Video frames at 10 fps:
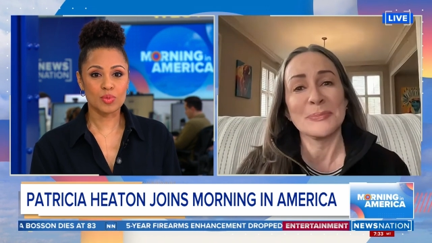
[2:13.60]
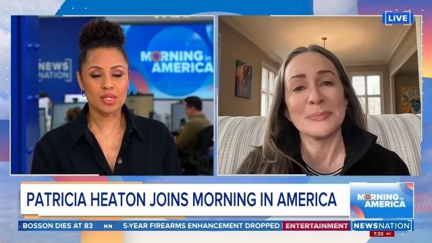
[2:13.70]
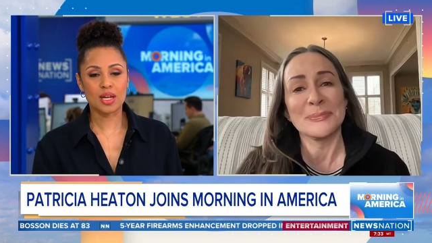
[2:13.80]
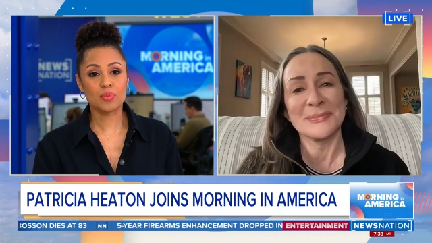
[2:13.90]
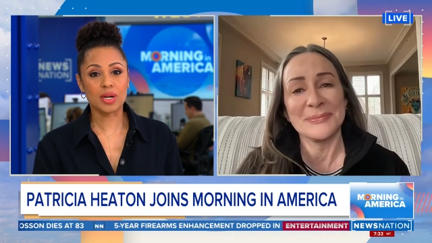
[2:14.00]

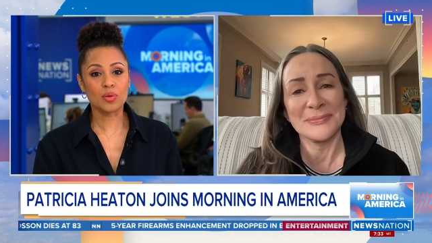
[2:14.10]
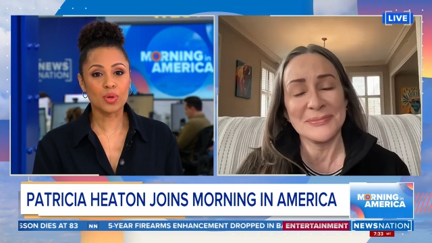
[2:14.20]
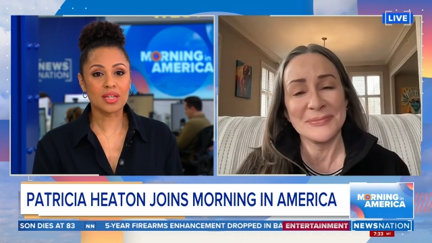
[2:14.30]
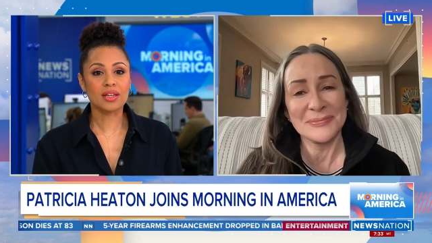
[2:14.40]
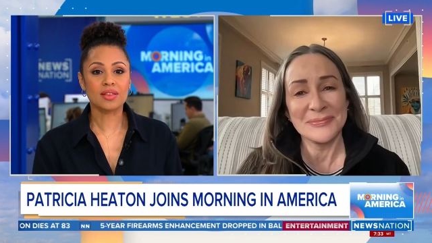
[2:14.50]
Speaker 1: mistake, but I
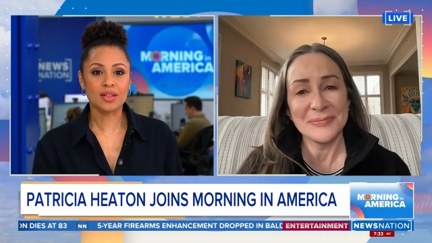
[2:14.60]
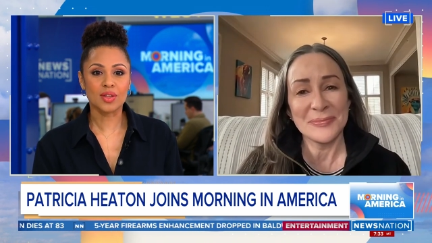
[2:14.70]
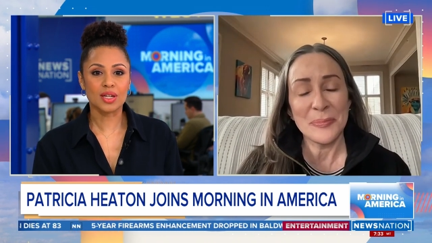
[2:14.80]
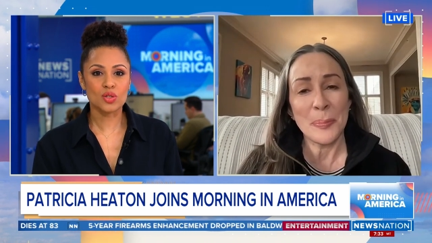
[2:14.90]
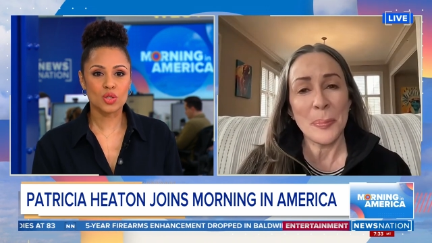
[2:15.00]
really think that
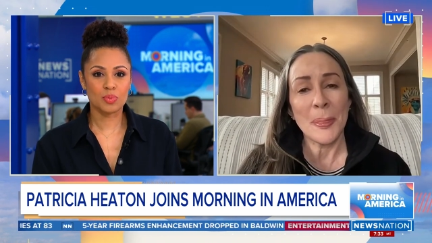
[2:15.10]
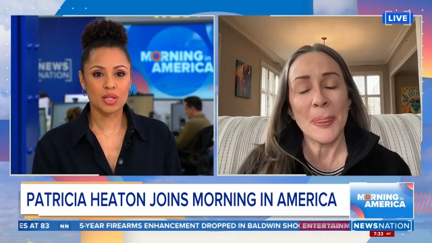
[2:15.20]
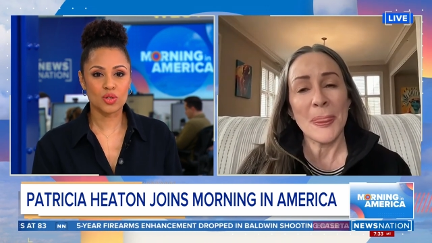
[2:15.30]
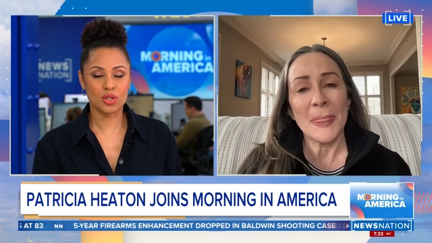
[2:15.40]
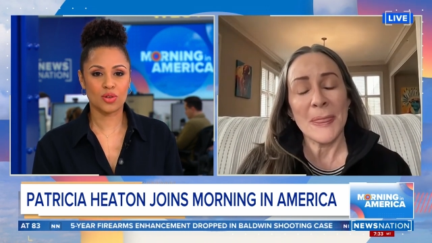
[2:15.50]
it
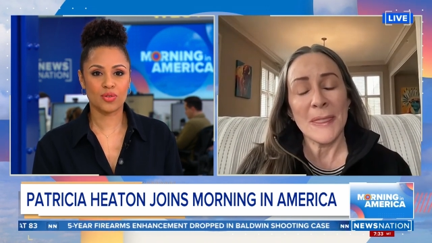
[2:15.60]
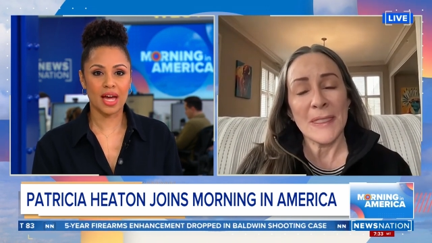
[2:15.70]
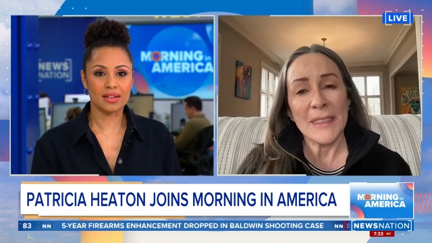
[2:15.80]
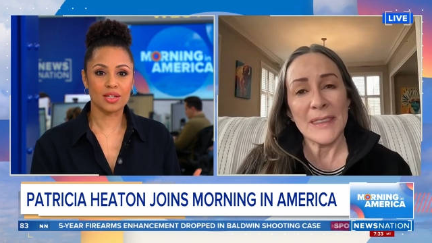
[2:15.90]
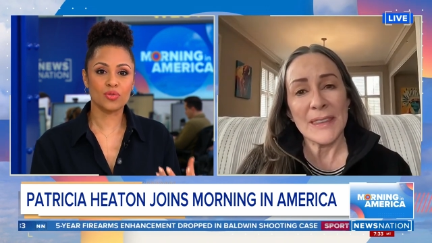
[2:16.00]
speaks to the
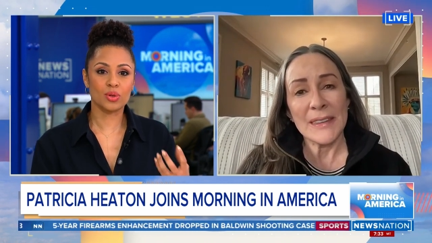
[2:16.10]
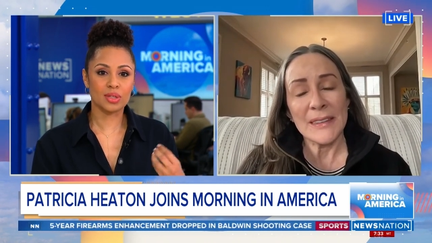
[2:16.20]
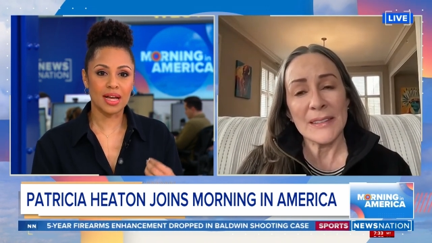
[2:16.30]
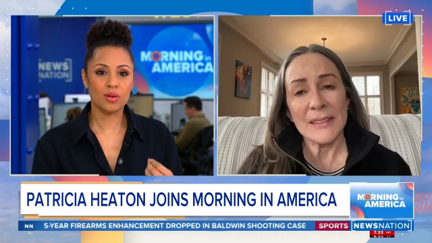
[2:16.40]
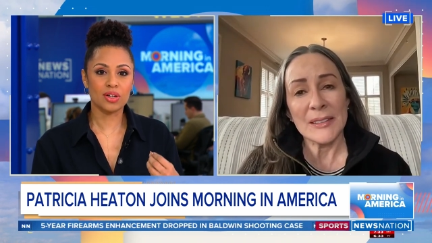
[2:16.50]
fact that if you
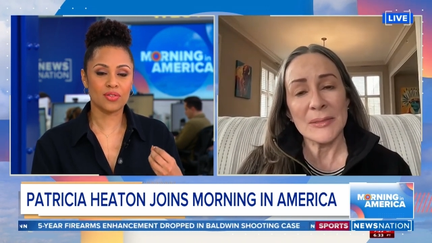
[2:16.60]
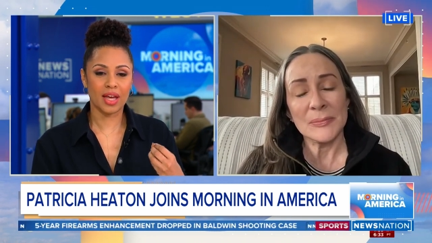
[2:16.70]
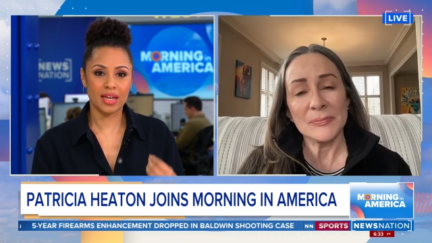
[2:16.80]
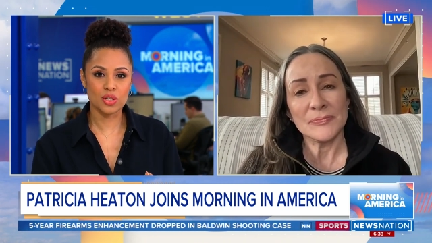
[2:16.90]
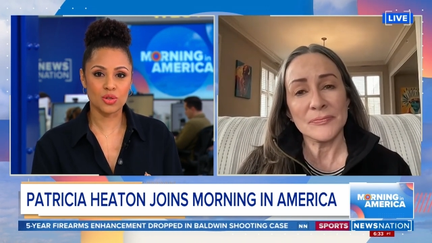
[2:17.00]
allow enough
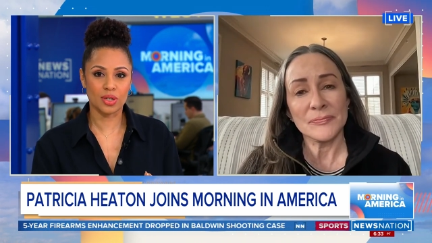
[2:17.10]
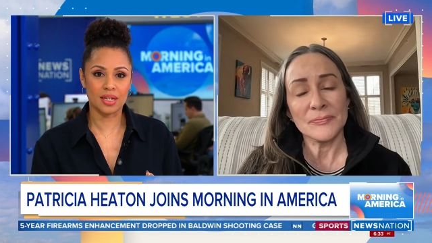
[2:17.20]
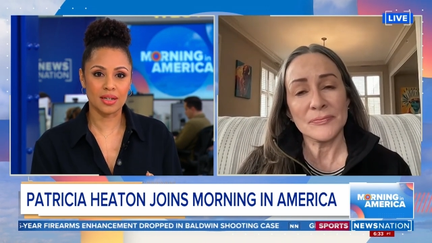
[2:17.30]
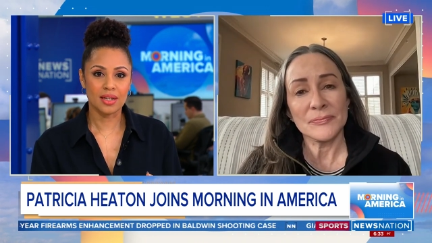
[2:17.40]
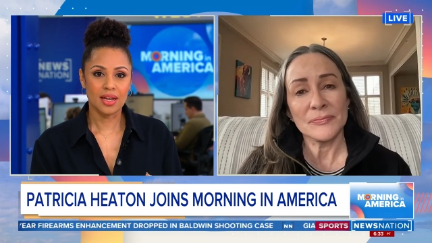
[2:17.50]

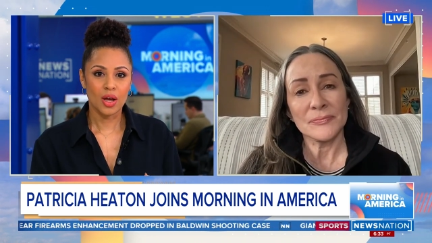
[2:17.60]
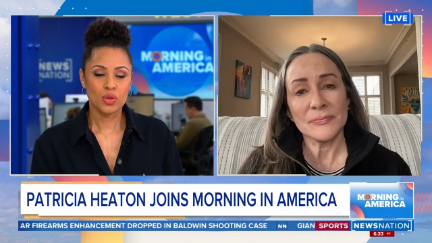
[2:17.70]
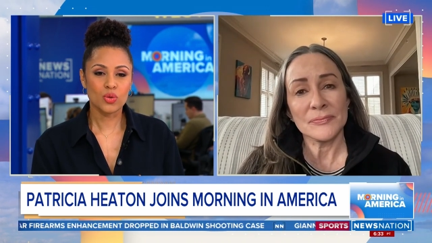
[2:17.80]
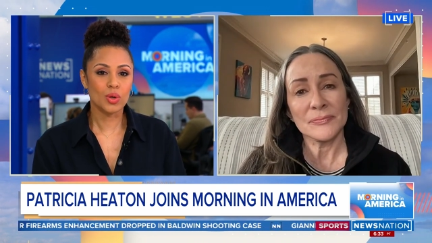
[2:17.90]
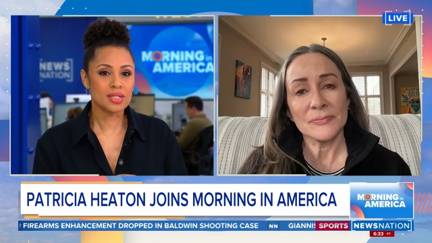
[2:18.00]
hatred
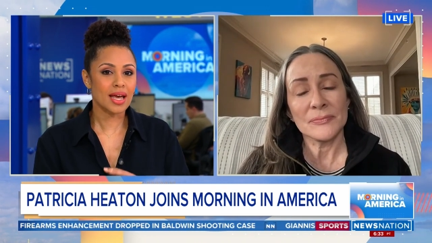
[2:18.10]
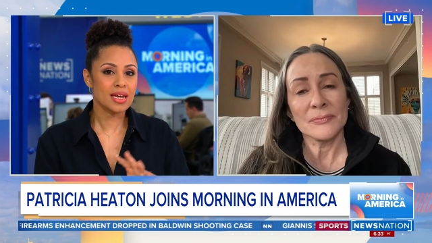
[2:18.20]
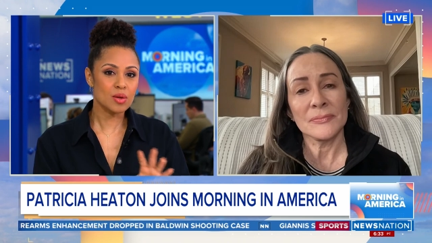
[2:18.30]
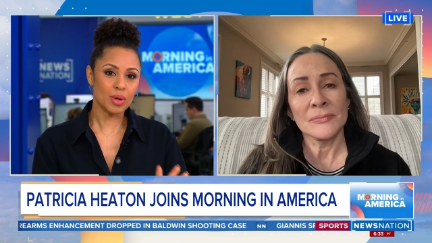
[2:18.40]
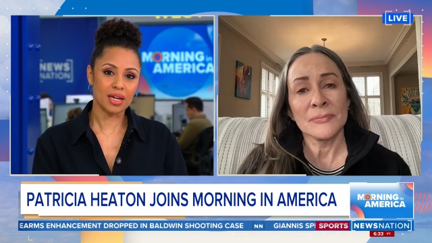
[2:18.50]
towards
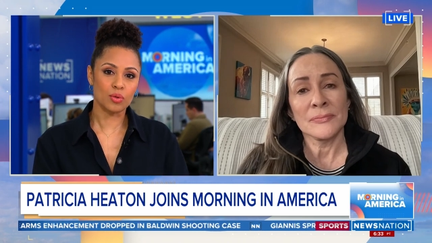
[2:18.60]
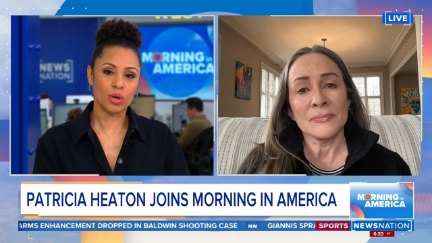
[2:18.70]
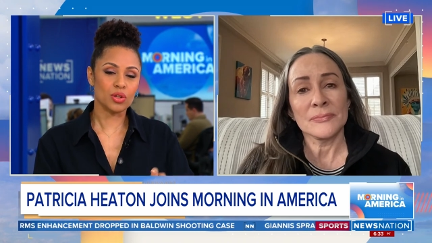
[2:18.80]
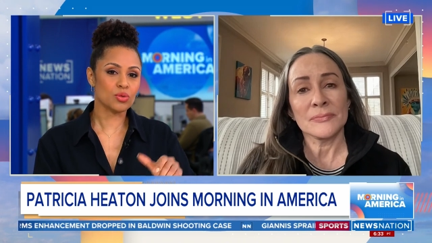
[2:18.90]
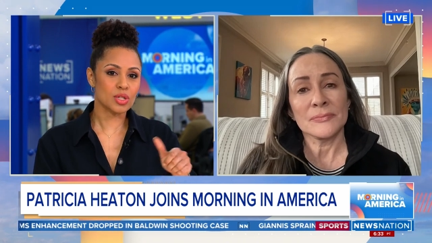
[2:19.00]
anybody, whether
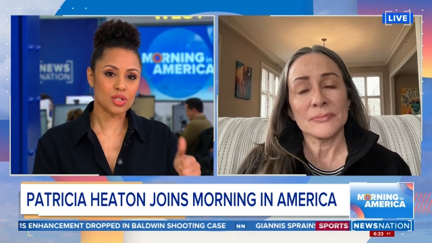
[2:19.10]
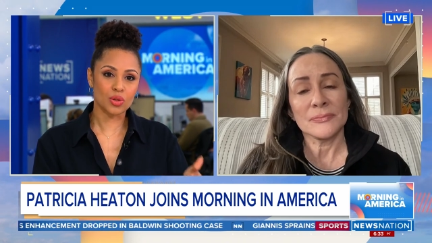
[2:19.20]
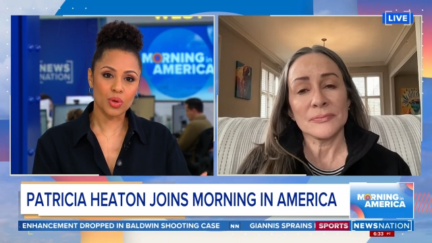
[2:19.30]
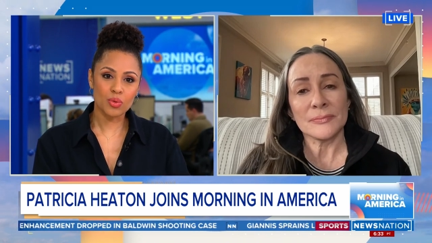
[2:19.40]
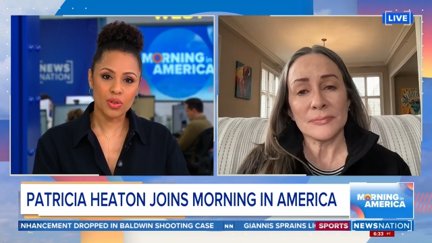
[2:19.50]
you
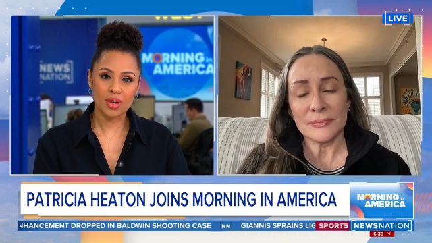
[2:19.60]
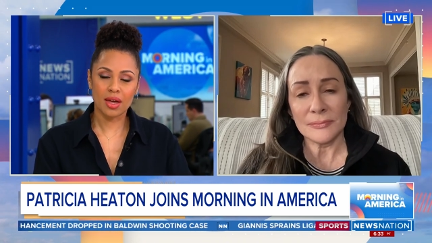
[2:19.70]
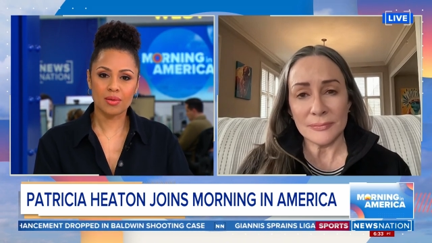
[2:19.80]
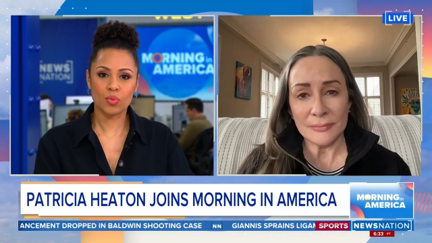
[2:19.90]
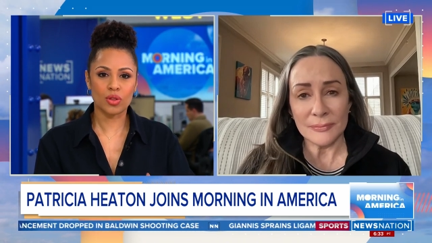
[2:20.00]
disagree with
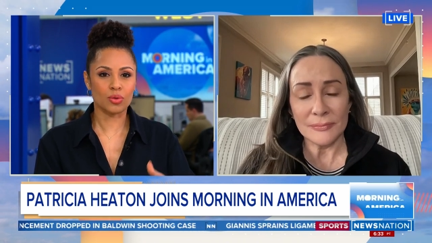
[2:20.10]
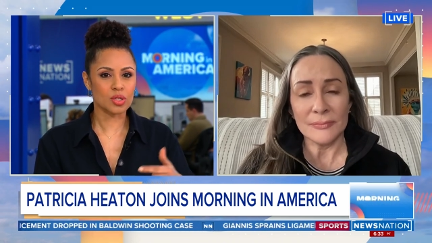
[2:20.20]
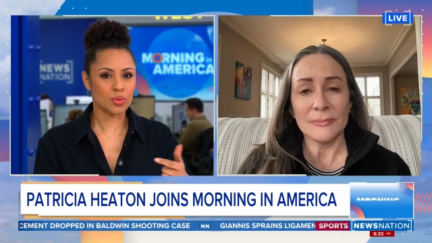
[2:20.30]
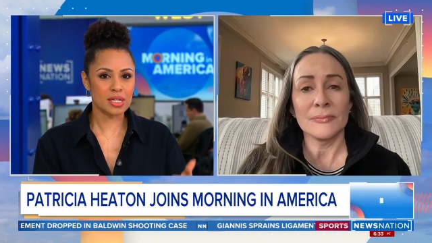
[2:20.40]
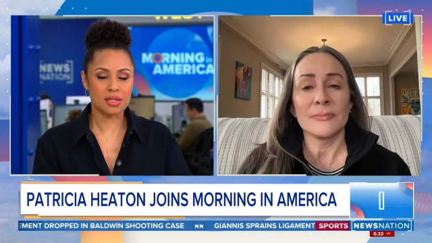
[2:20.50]
them, whether it's
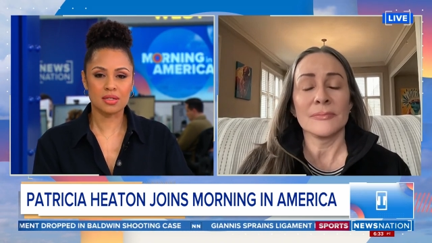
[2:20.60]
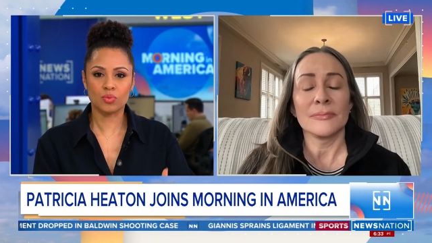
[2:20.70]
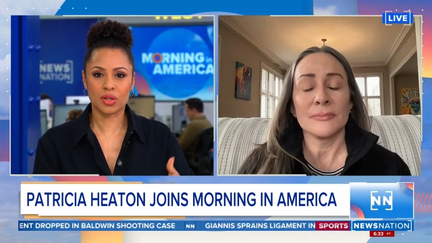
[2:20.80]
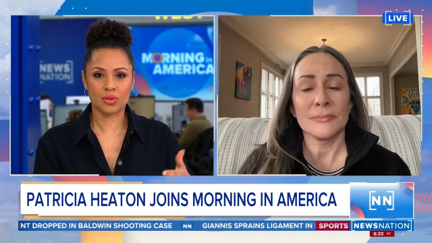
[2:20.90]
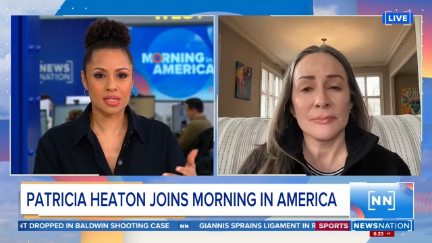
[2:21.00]
racism,
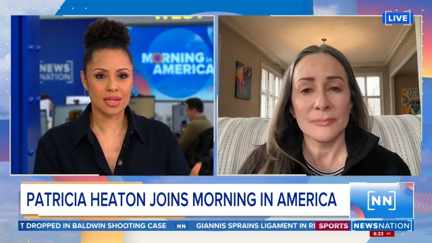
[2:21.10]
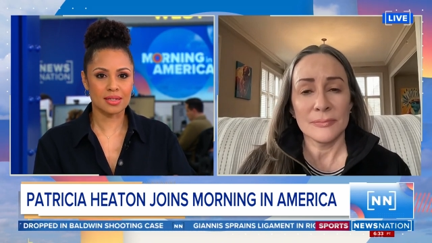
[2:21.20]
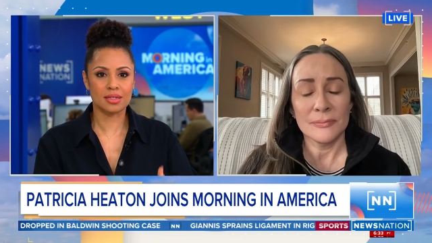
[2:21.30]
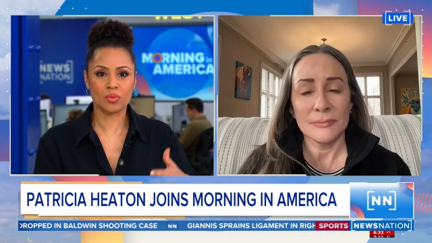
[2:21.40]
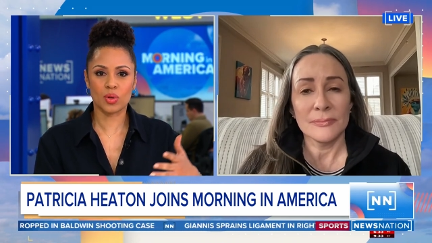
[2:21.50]
whether it's
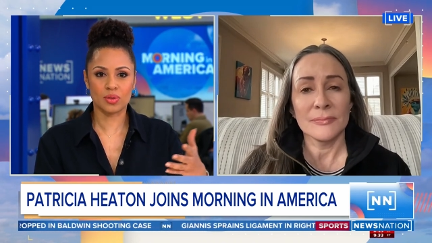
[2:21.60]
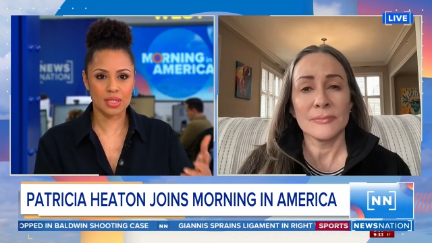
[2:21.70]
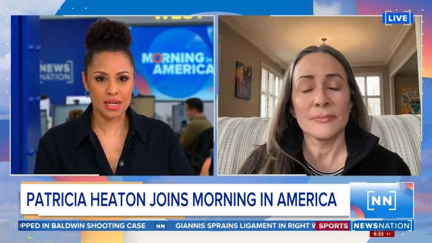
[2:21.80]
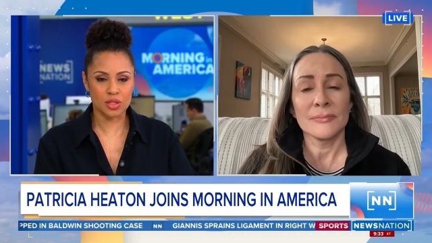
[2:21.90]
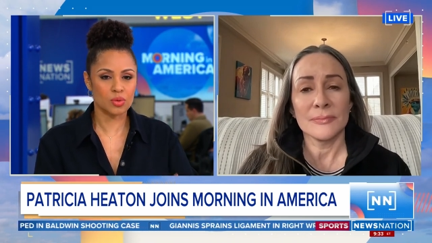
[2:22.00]
sexism, whether it's
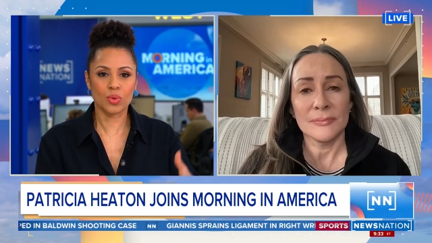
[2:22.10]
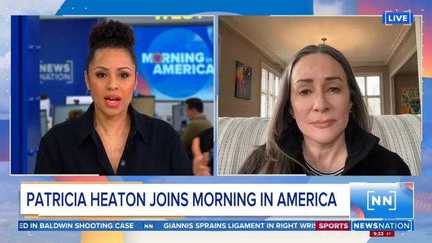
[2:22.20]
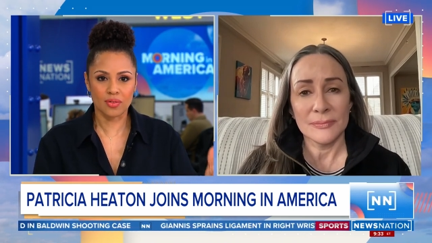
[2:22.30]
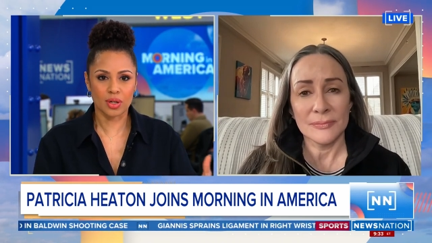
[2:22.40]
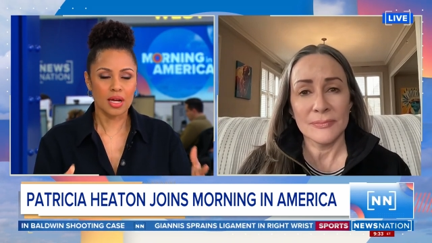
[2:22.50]
ageism,
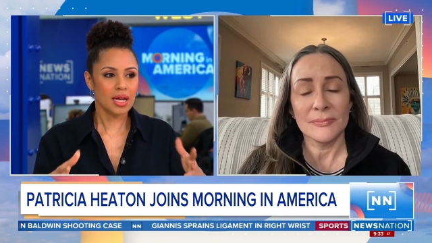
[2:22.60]
whatever,